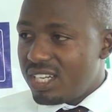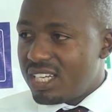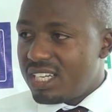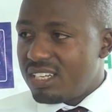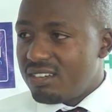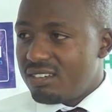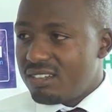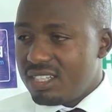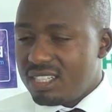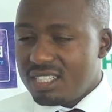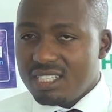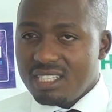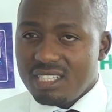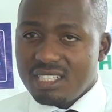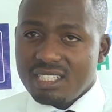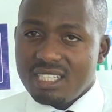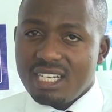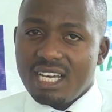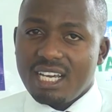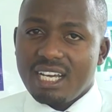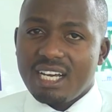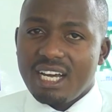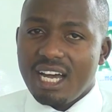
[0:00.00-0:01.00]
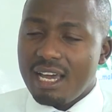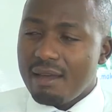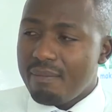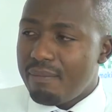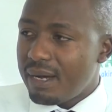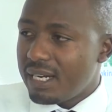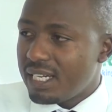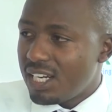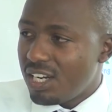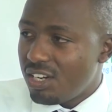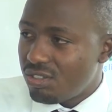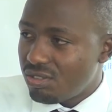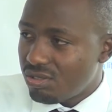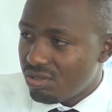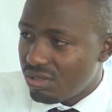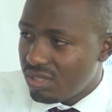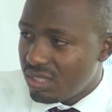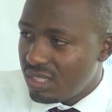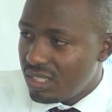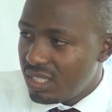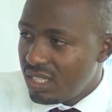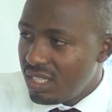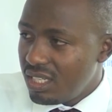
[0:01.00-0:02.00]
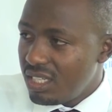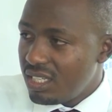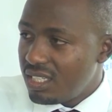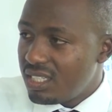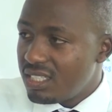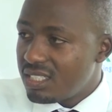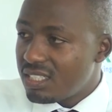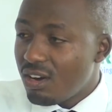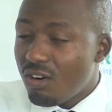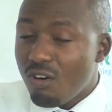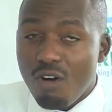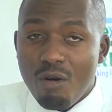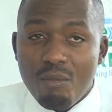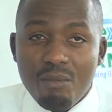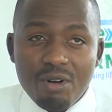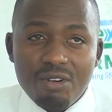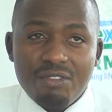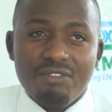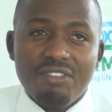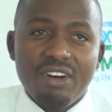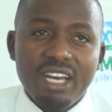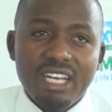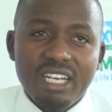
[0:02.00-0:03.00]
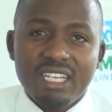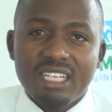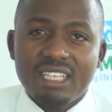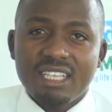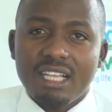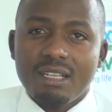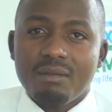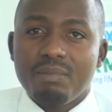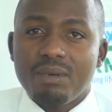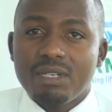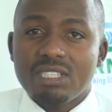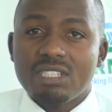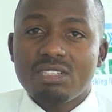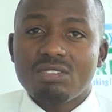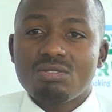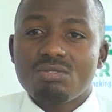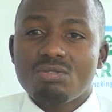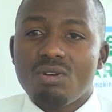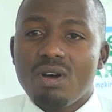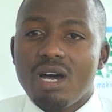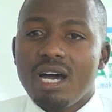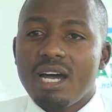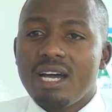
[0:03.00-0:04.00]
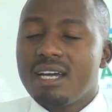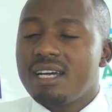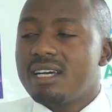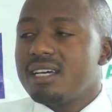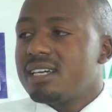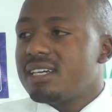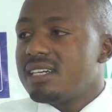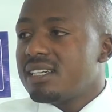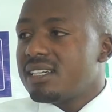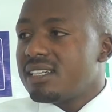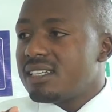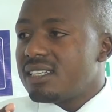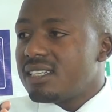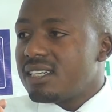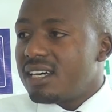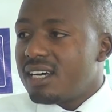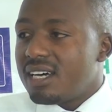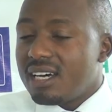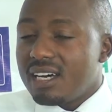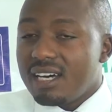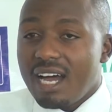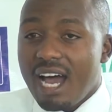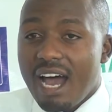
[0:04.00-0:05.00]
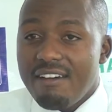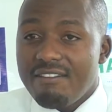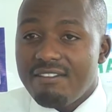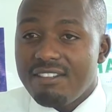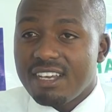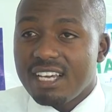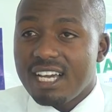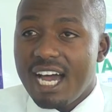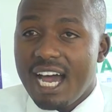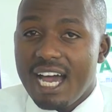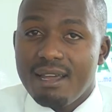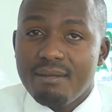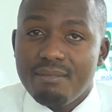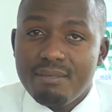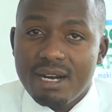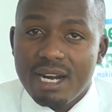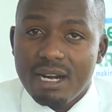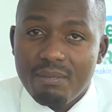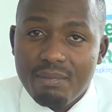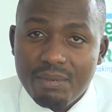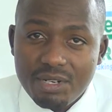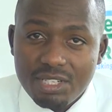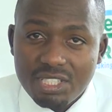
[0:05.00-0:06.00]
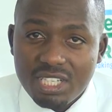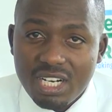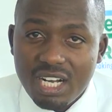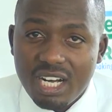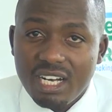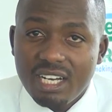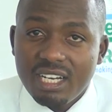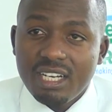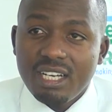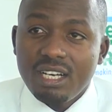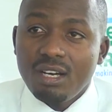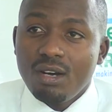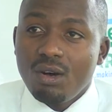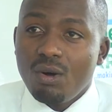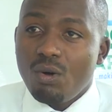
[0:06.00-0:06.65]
chronic illnesses like hypertension. It is a common finding that patients who are having high blood pressure